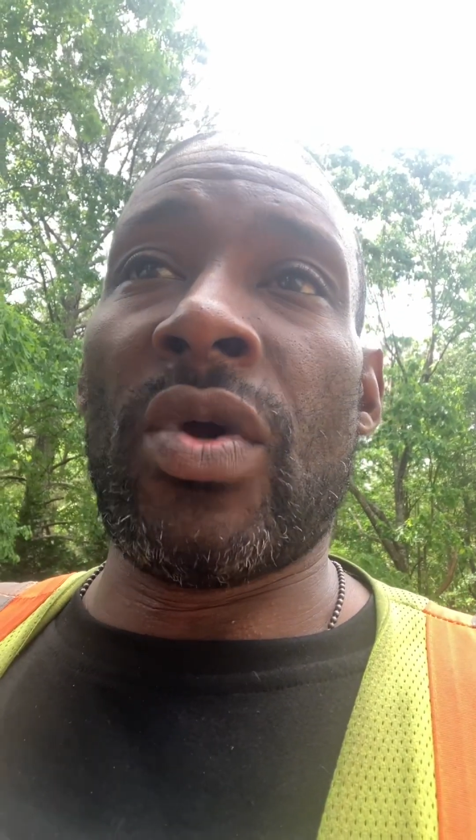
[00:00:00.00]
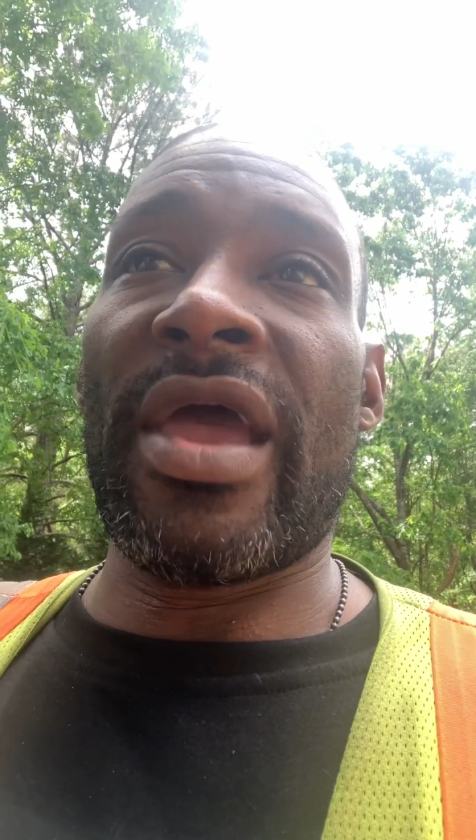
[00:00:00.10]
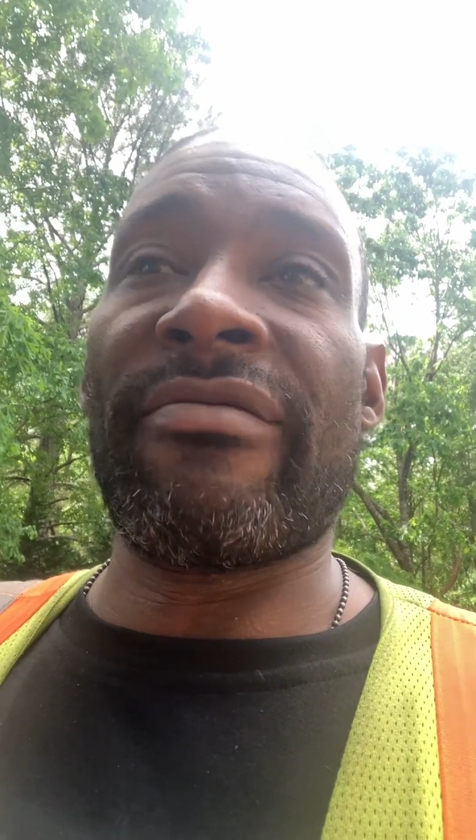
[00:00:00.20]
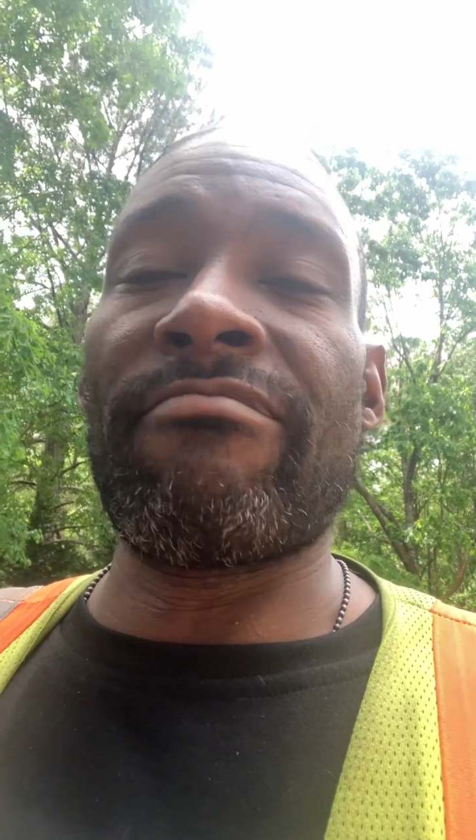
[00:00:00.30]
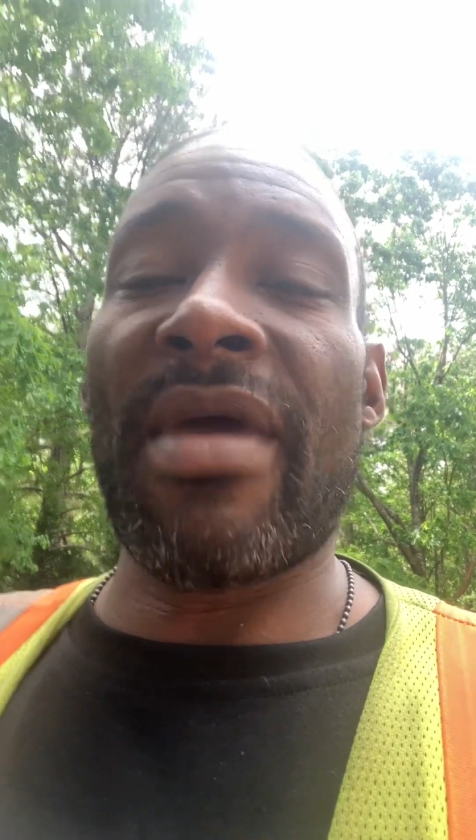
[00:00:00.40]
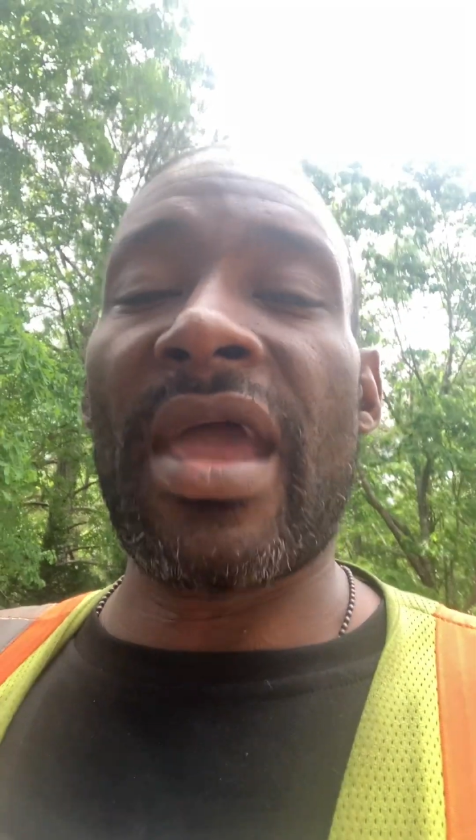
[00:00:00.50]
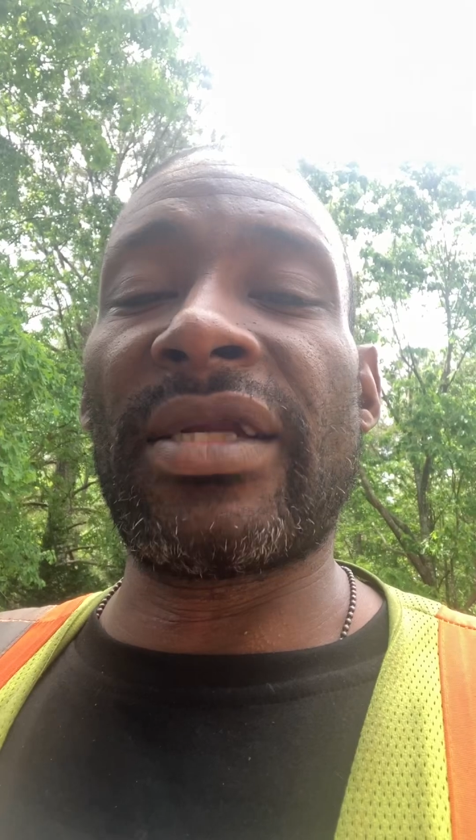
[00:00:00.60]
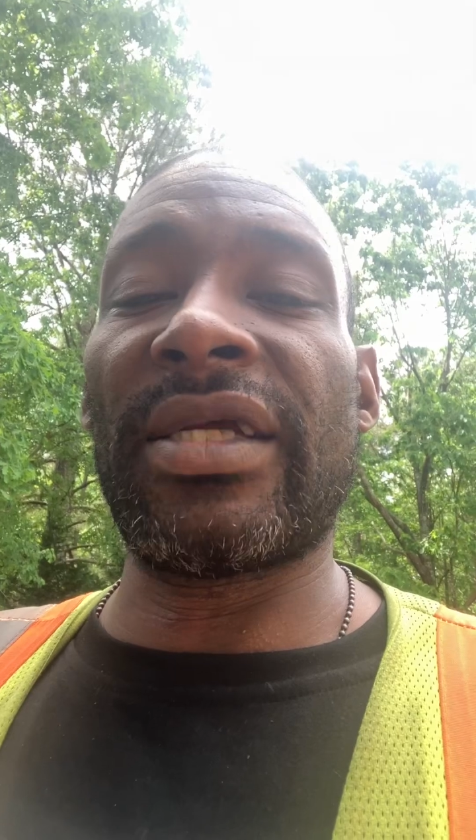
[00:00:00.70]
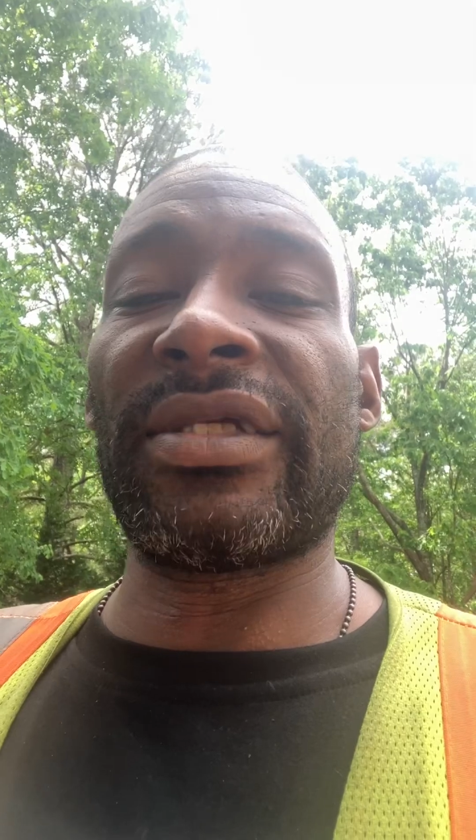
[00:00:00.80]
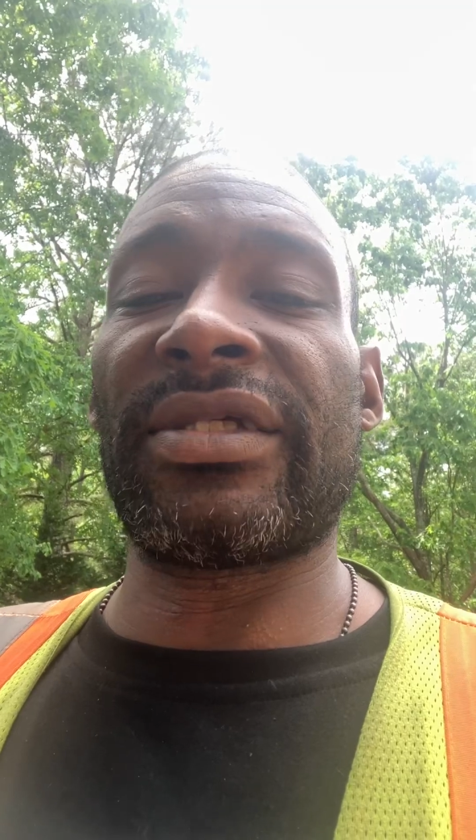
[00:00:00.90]
have
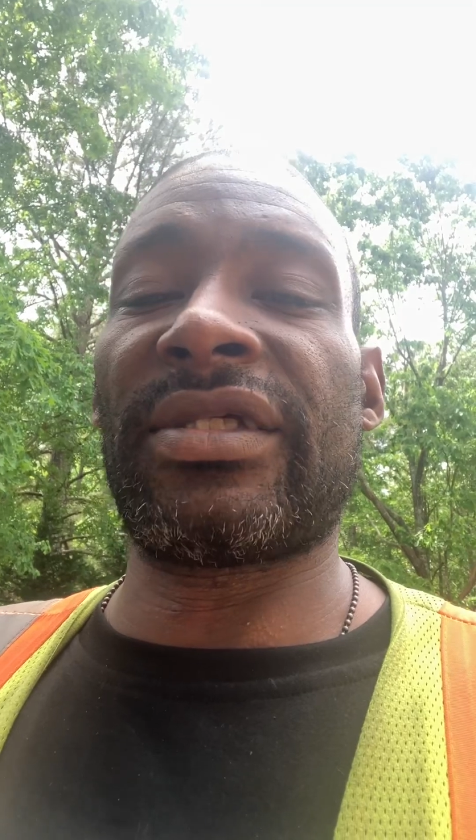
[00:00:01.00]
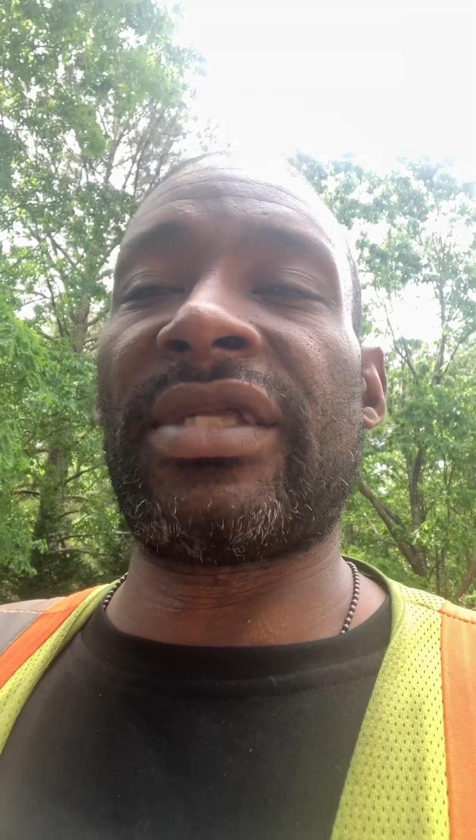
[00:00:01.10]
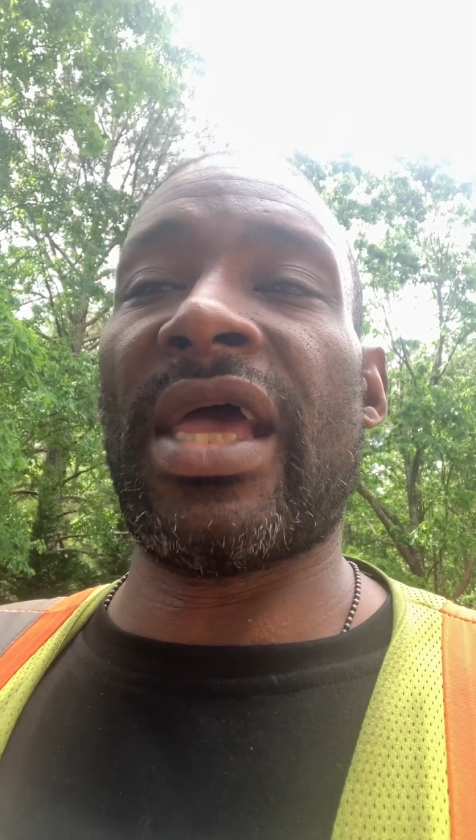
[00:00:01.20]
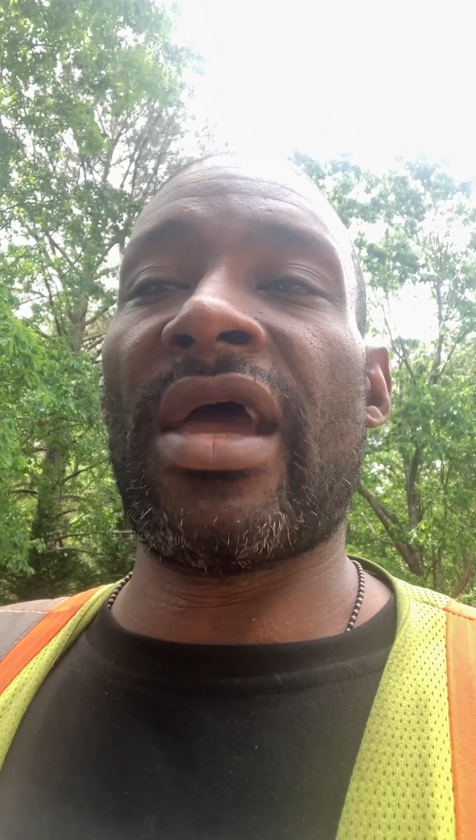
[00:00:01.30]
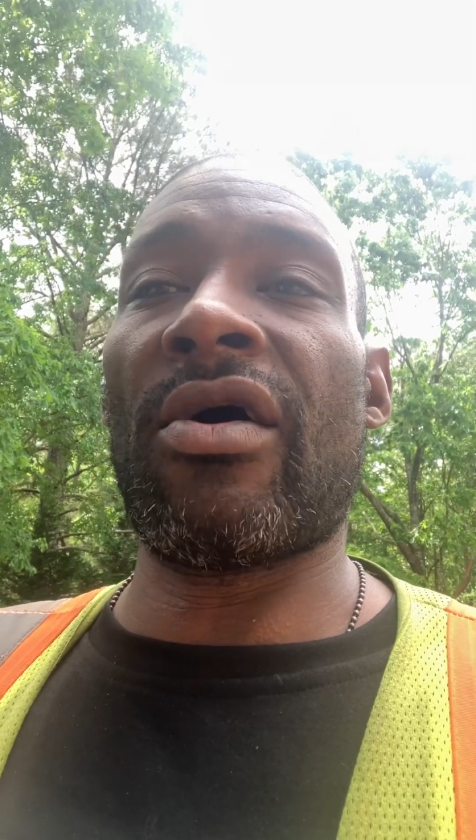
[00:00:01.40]
magnets that